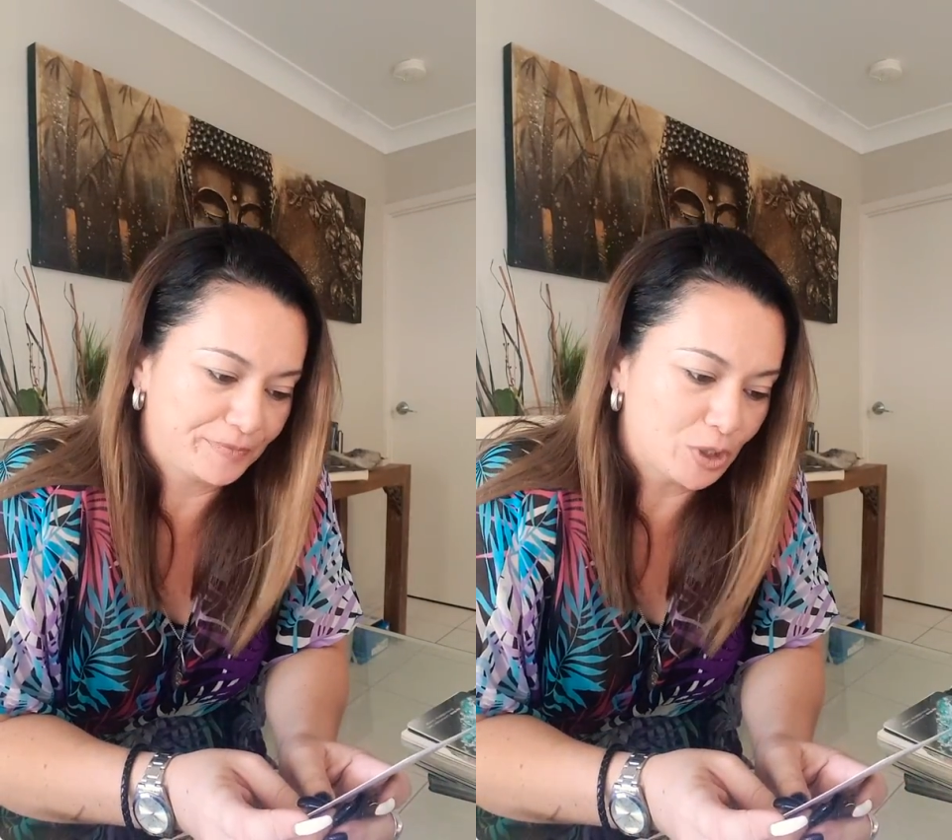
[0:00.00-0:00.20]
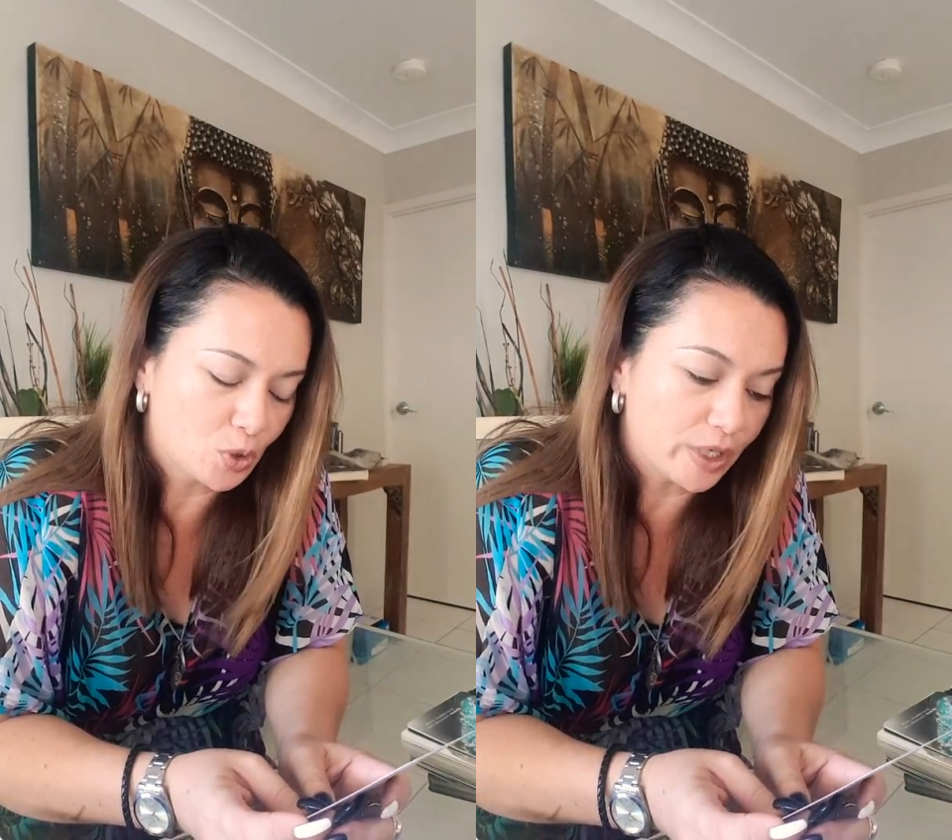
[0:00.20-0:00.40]

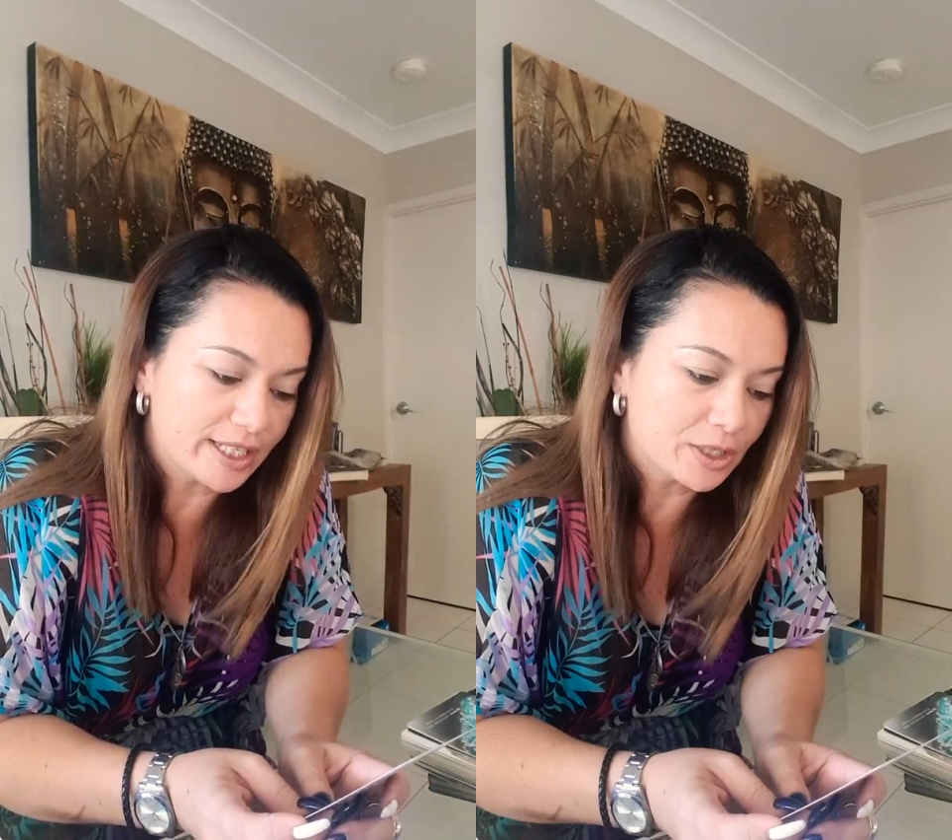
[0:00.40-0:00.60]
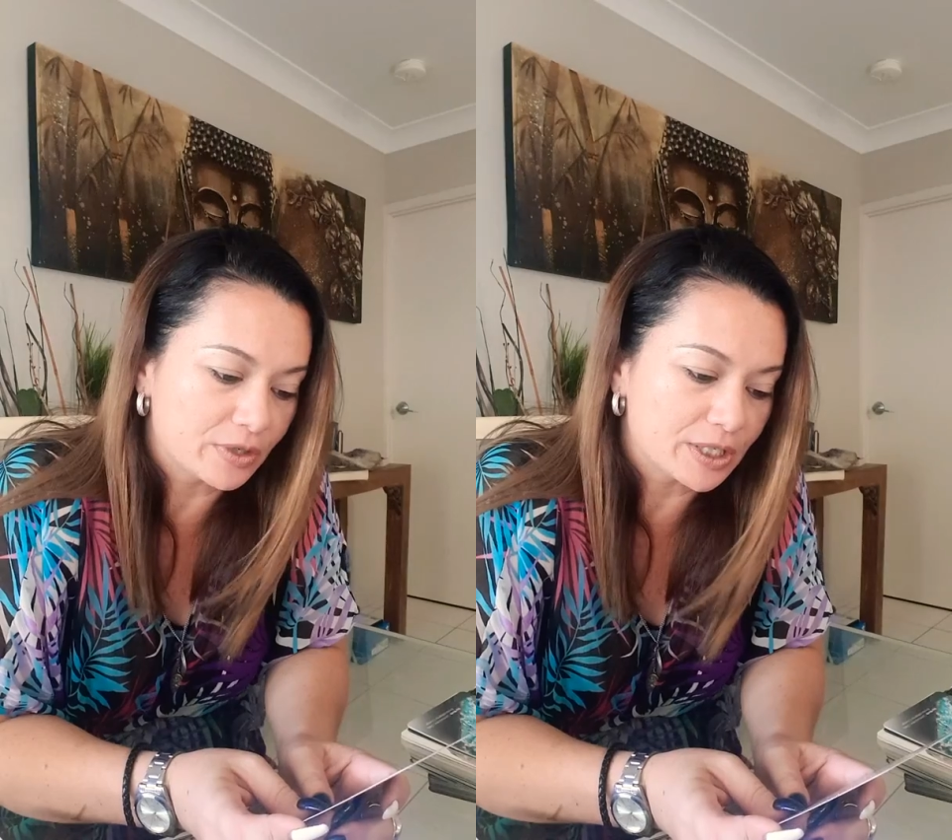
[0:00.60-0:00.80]
This
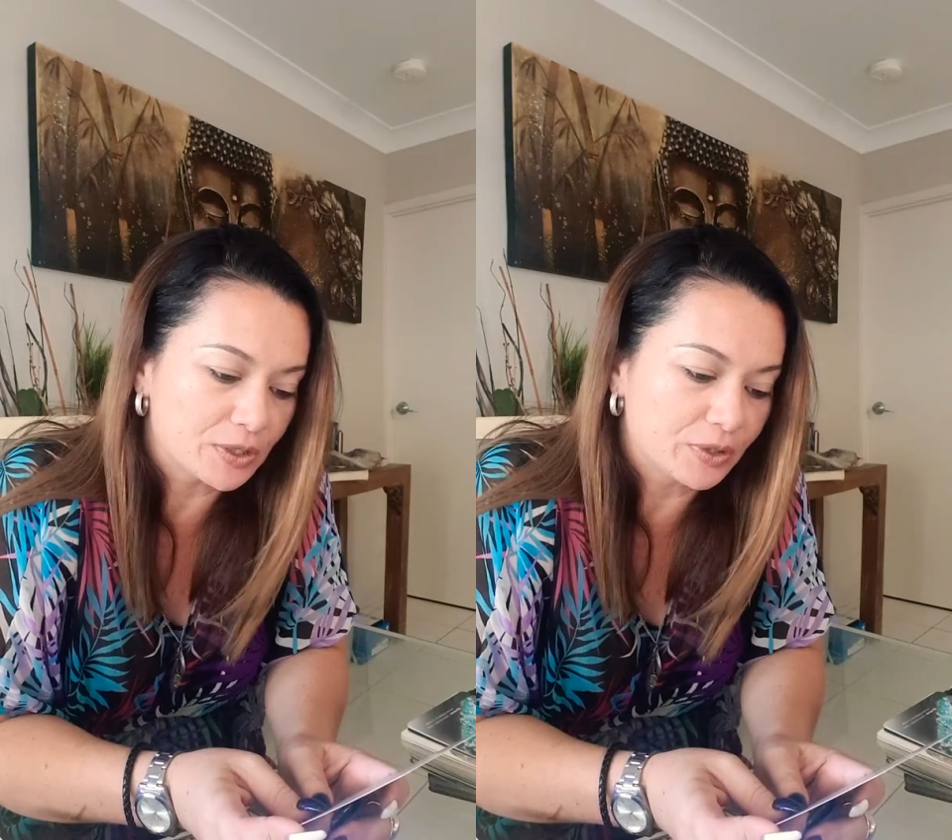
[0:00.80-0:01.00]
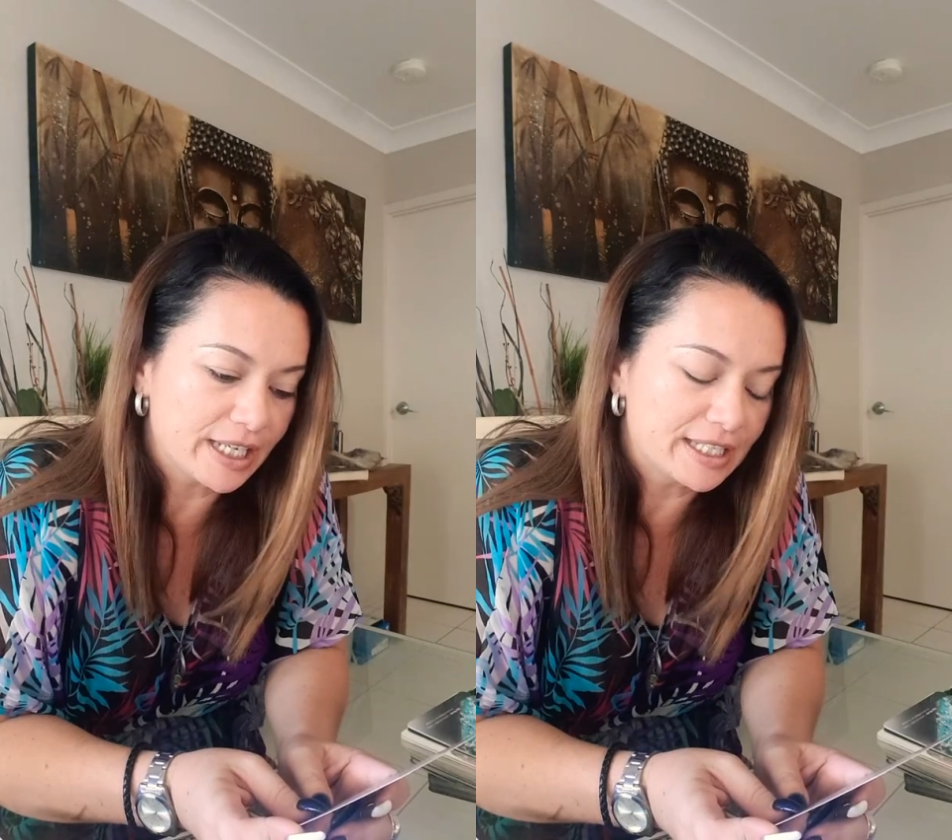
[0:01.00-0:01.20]
joyous
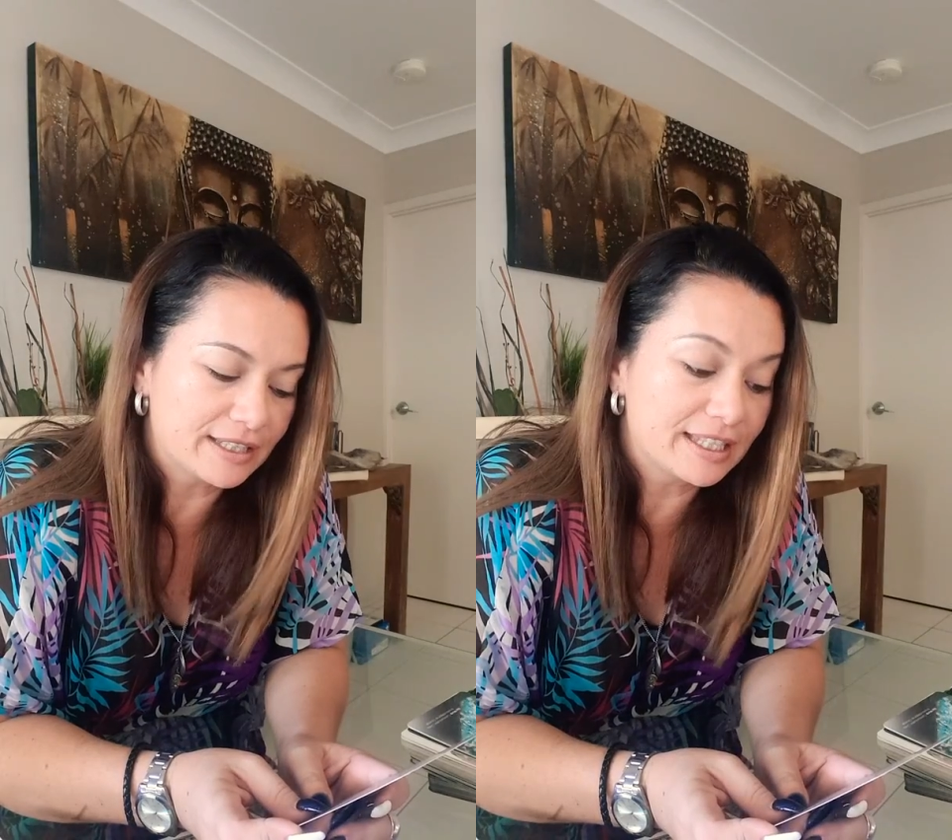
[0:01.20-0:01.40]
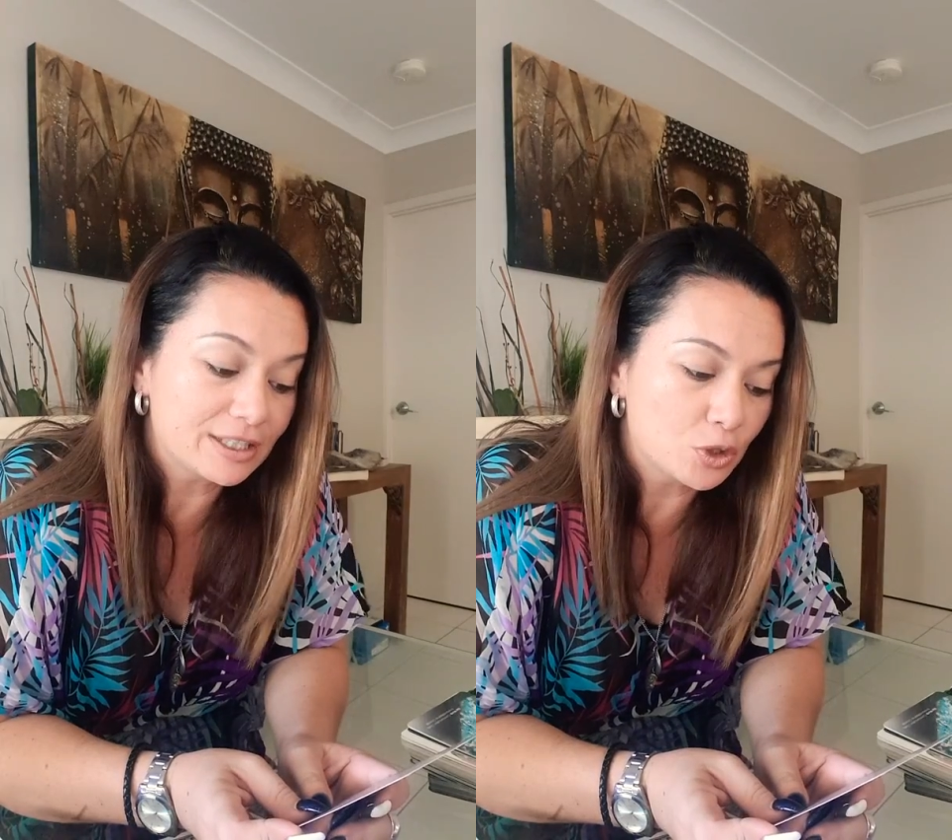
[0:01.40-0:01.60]
crystal
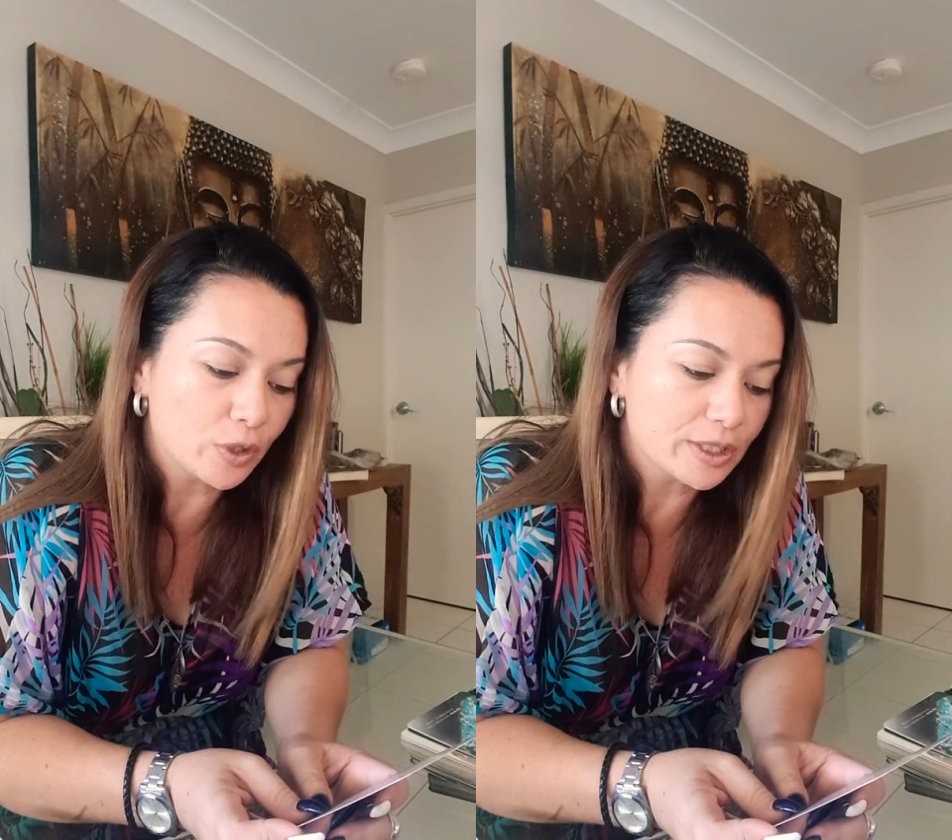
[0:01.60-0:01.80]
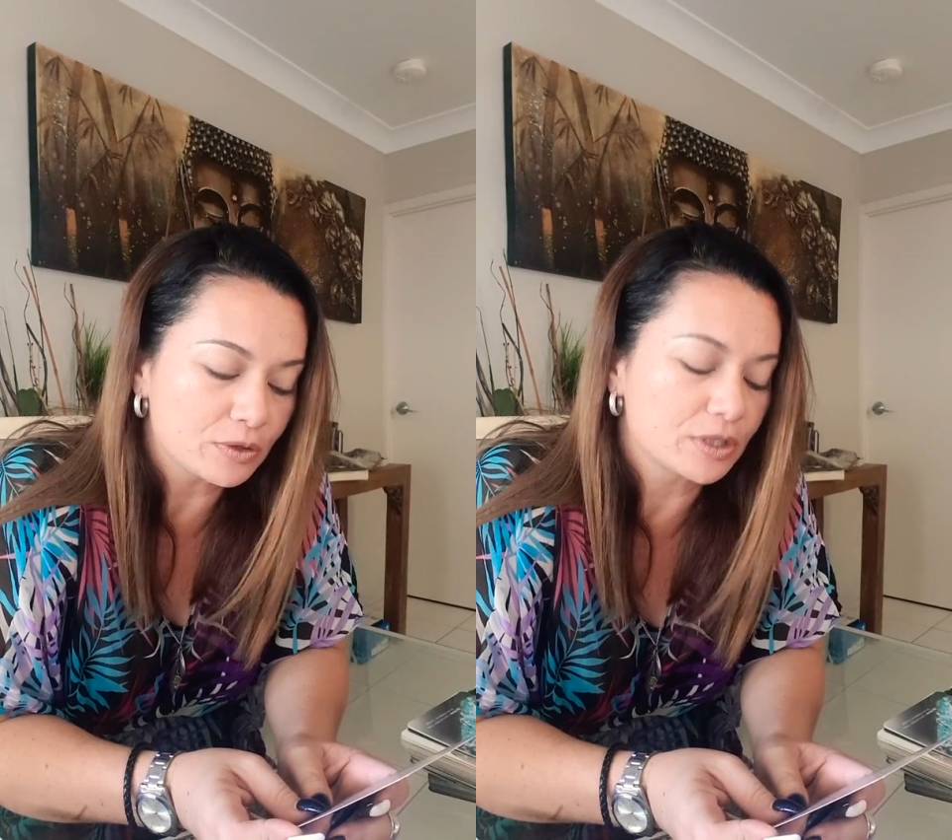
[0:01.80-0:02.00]

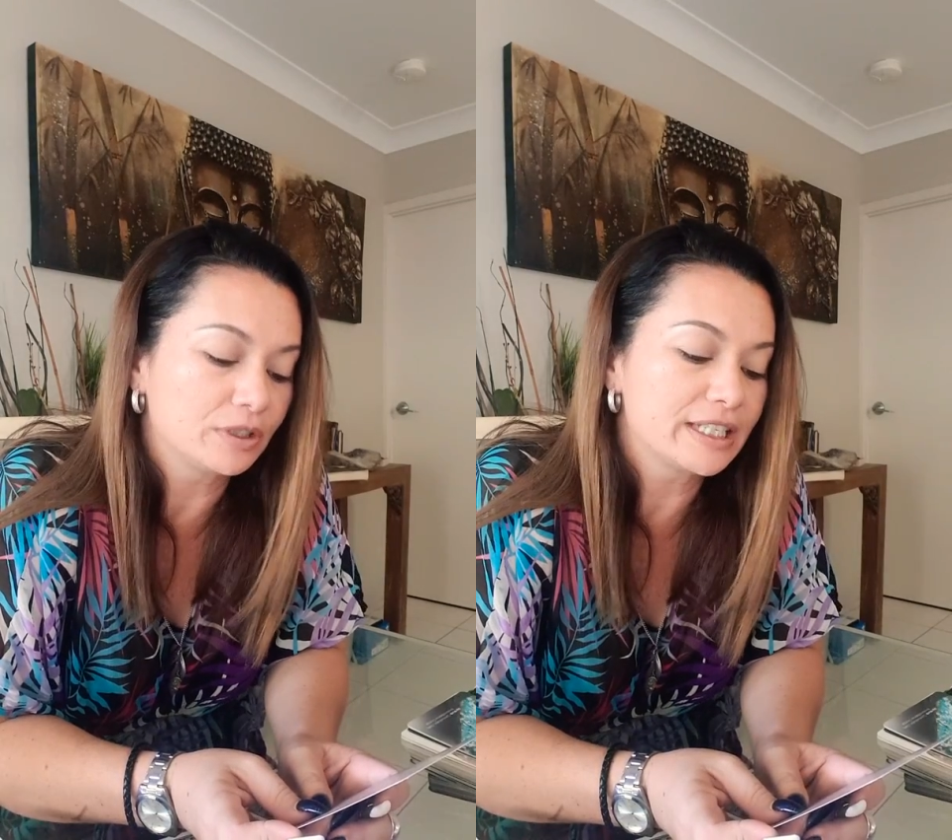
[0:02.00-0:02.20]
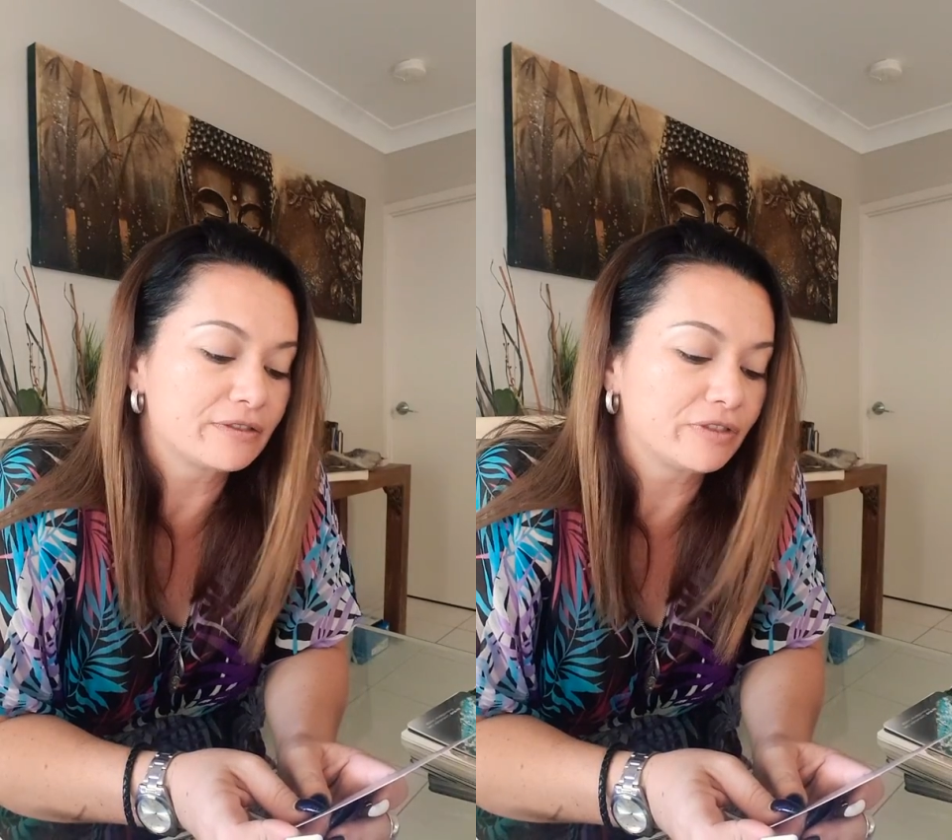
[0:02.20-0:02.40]
is